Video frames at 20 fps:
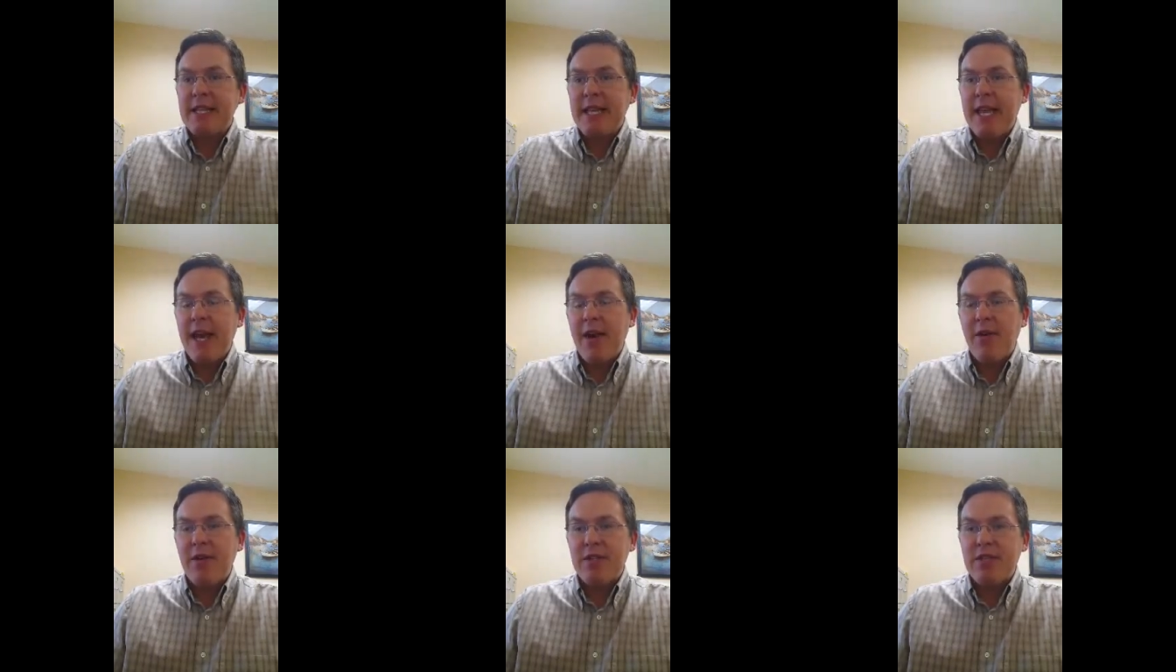
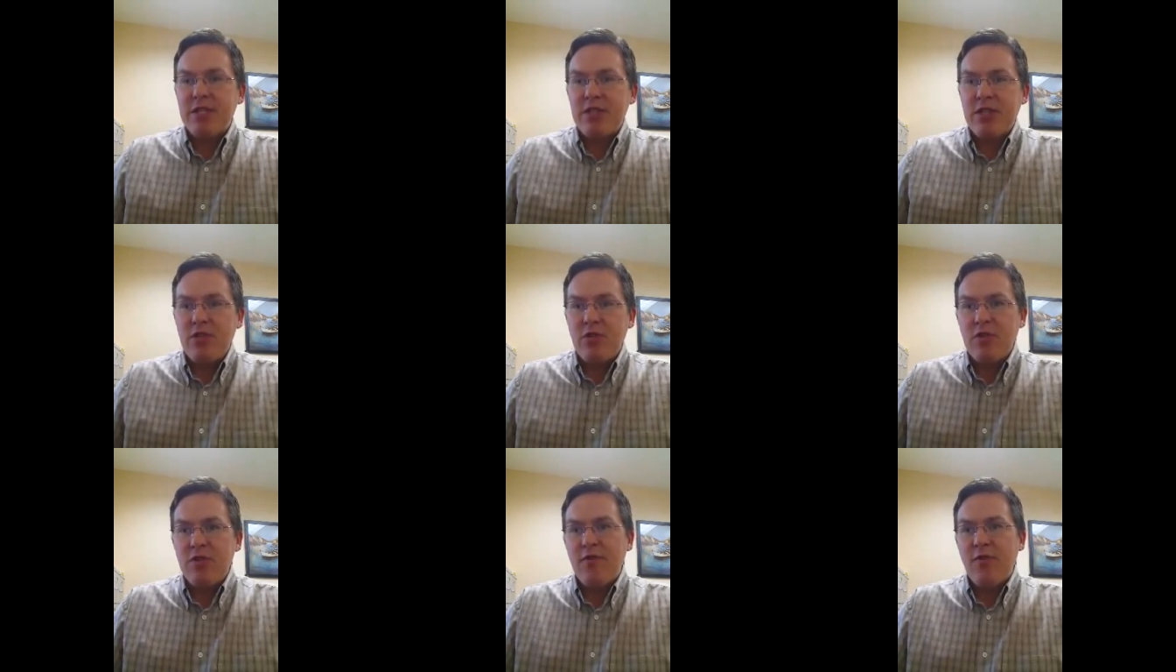Now it's
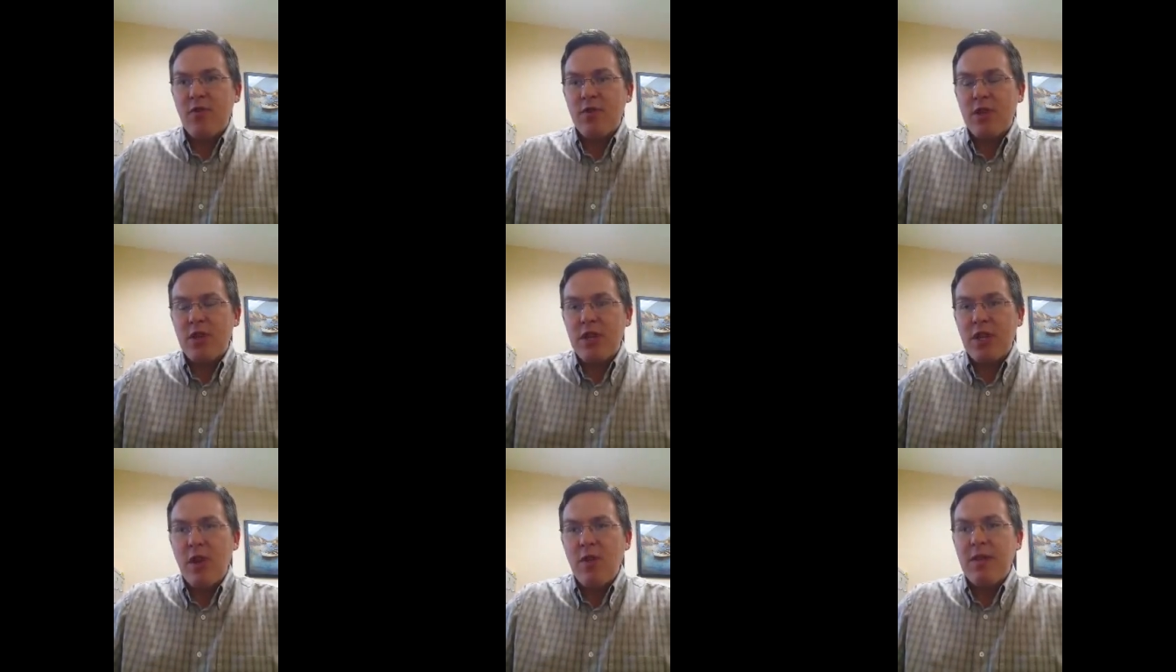useful
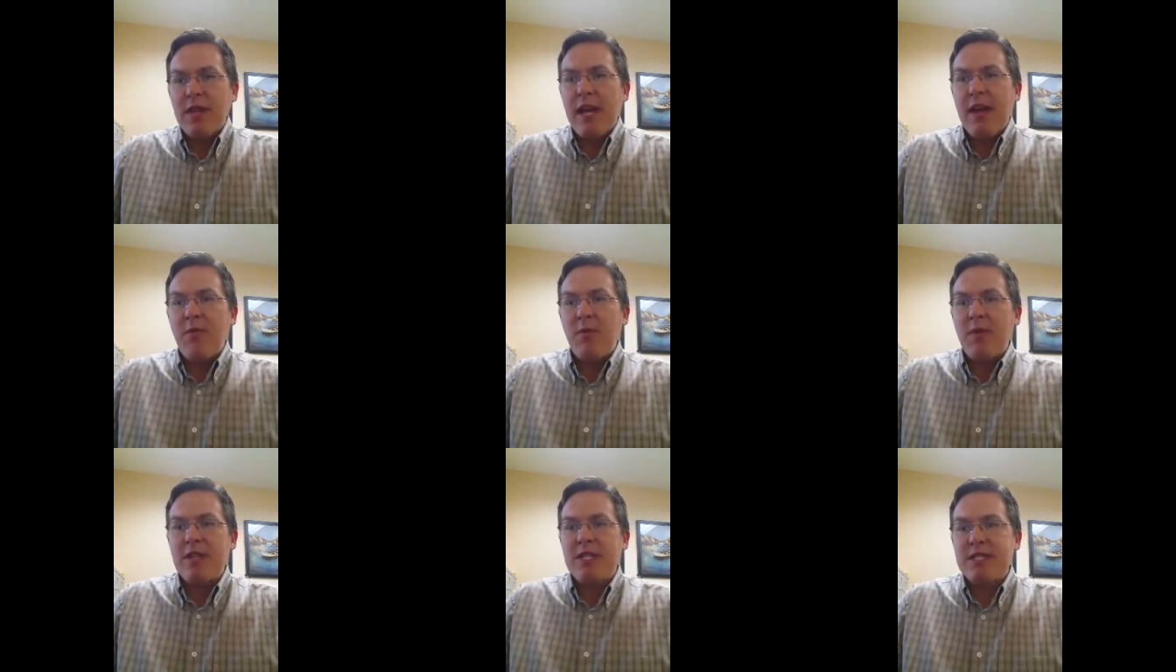to note
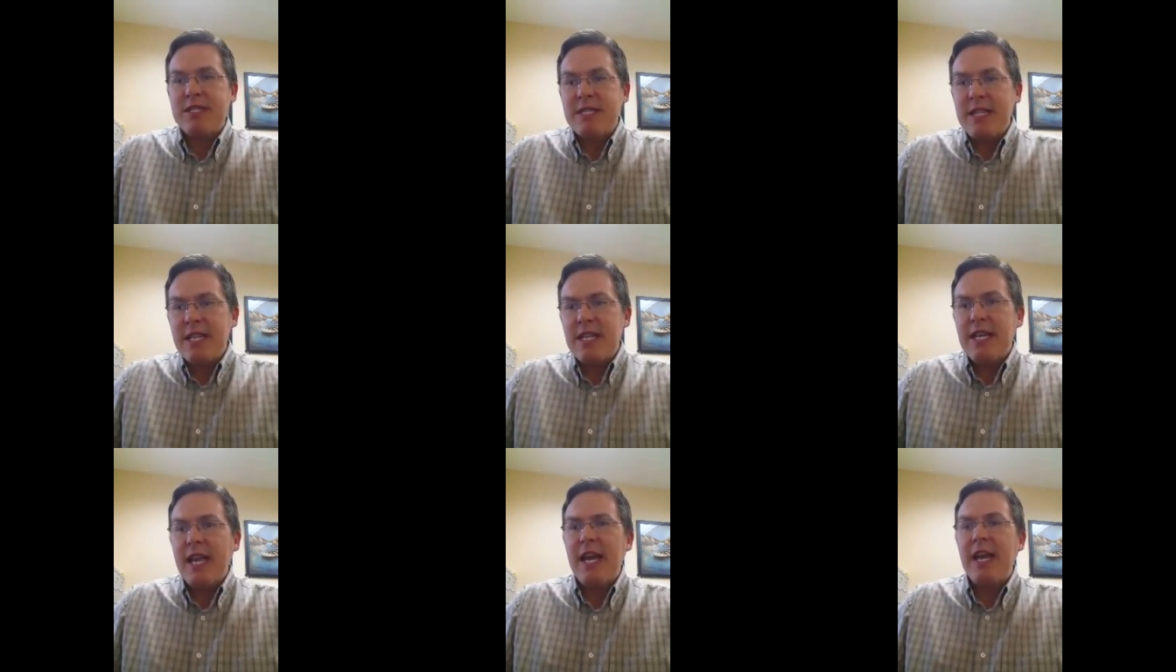that with
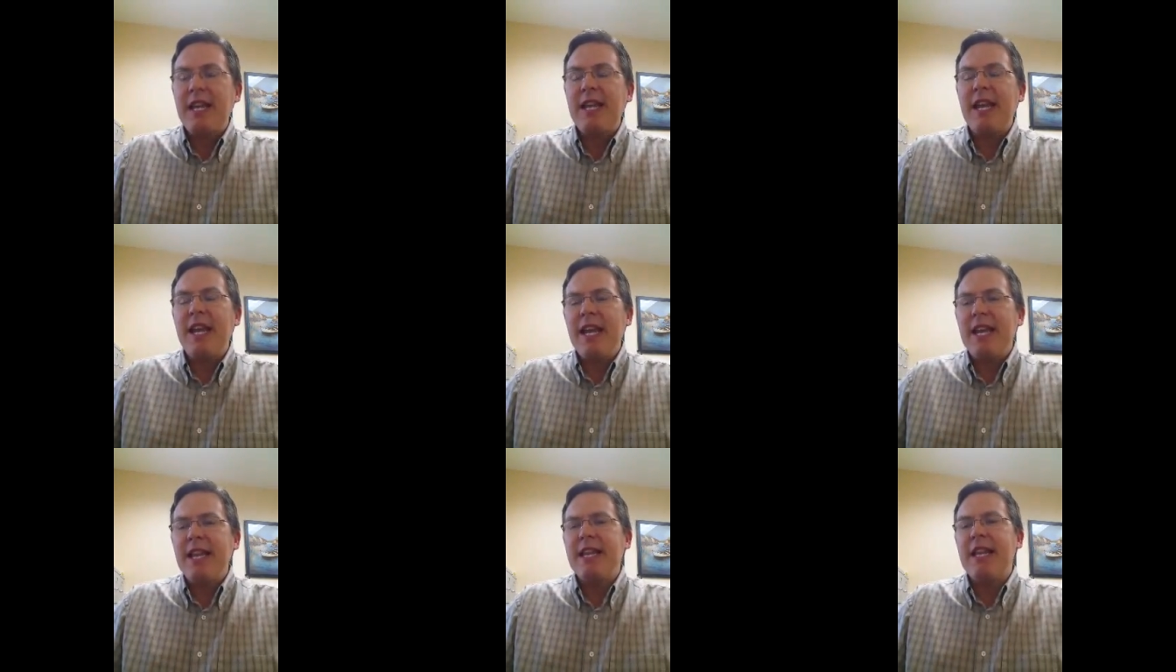
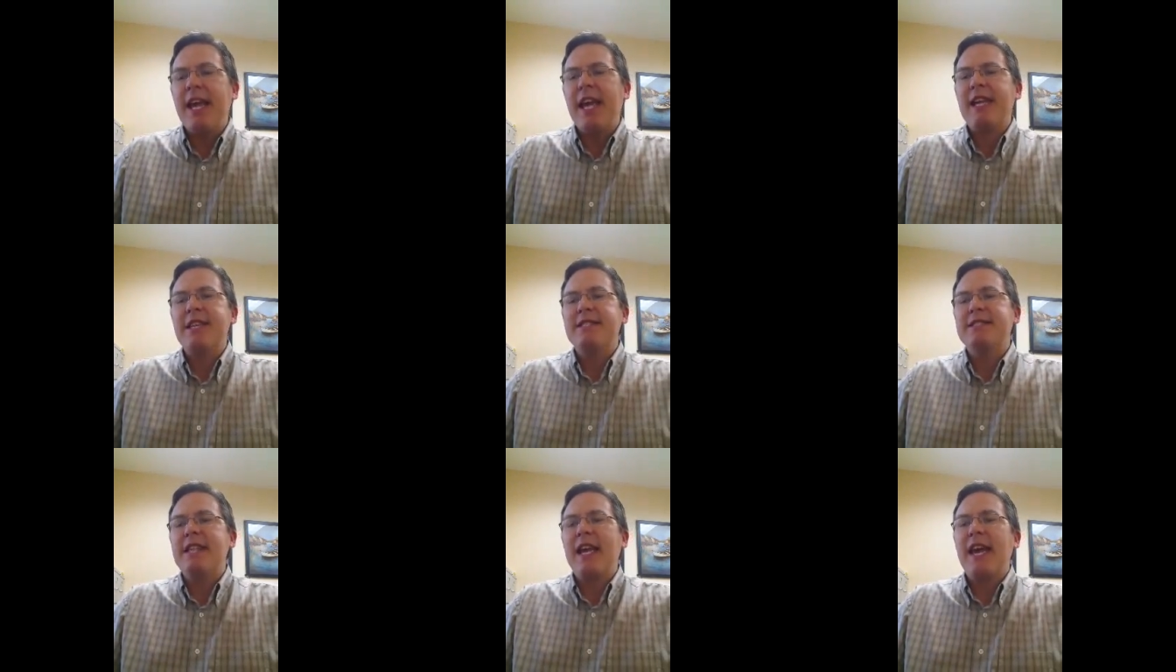cetane
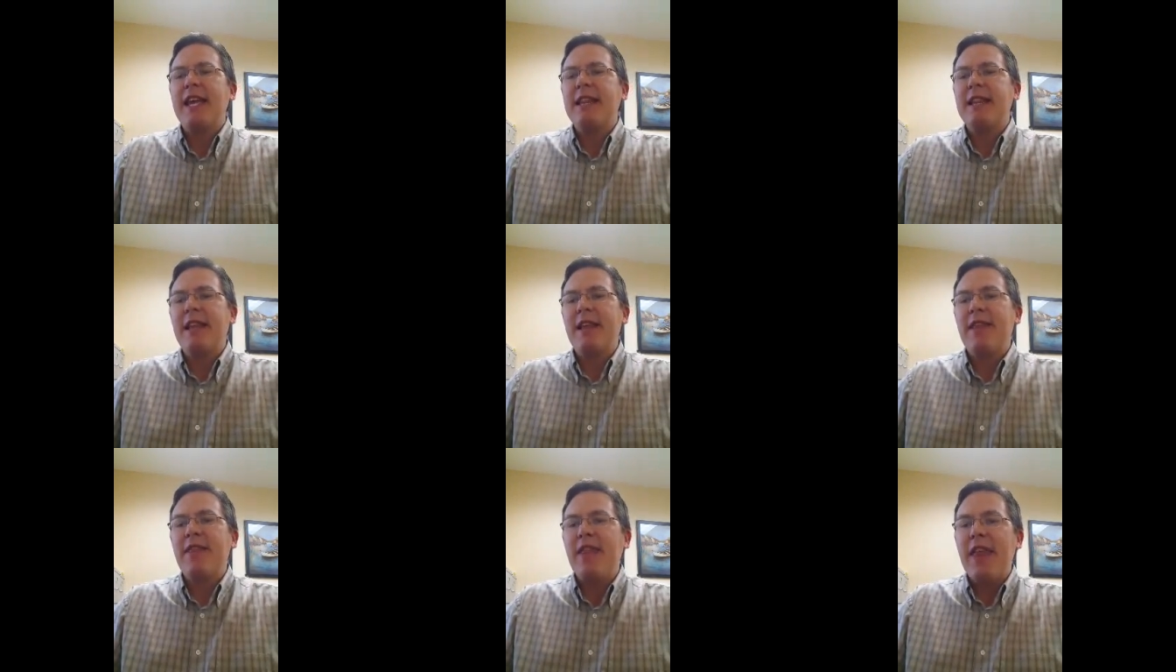index that
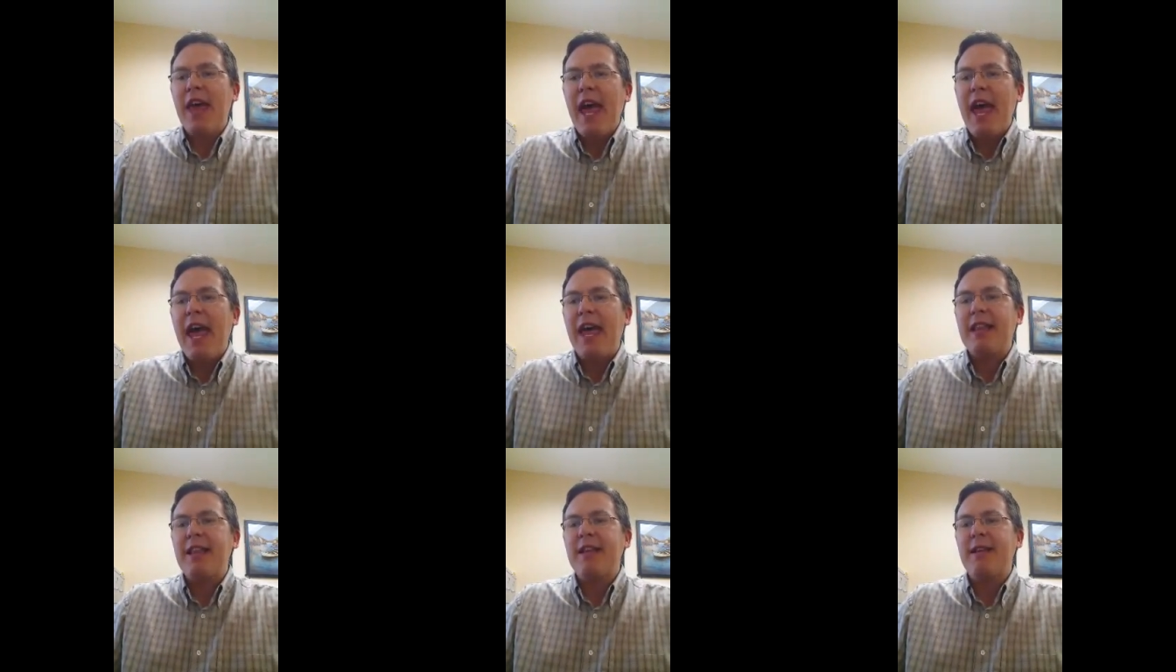
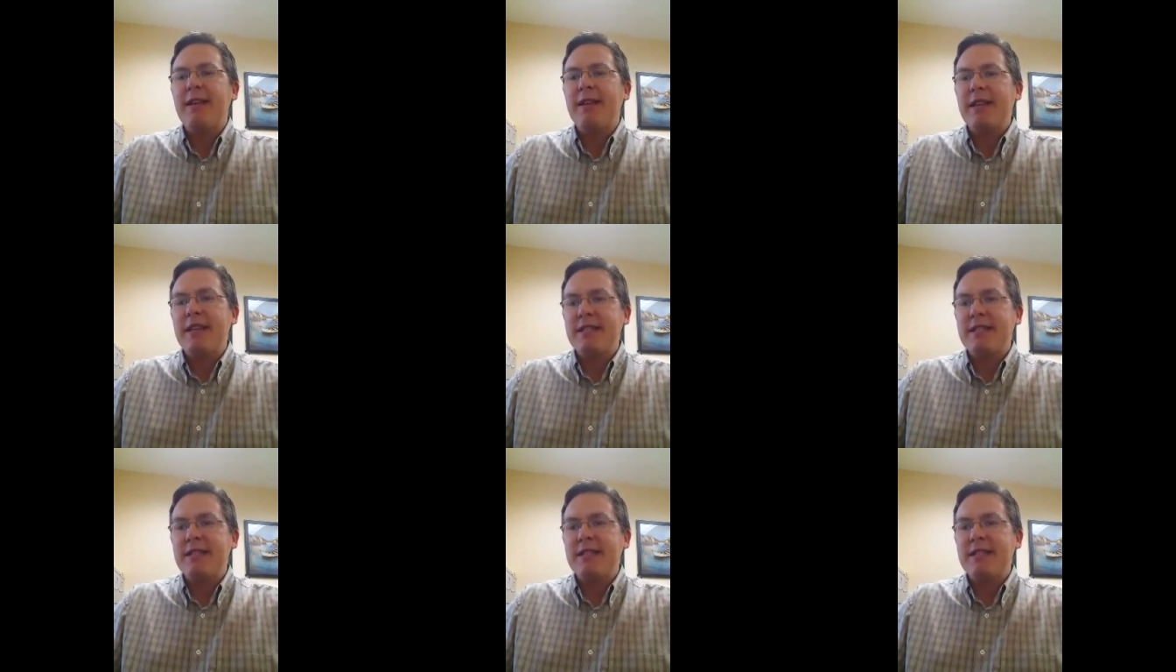that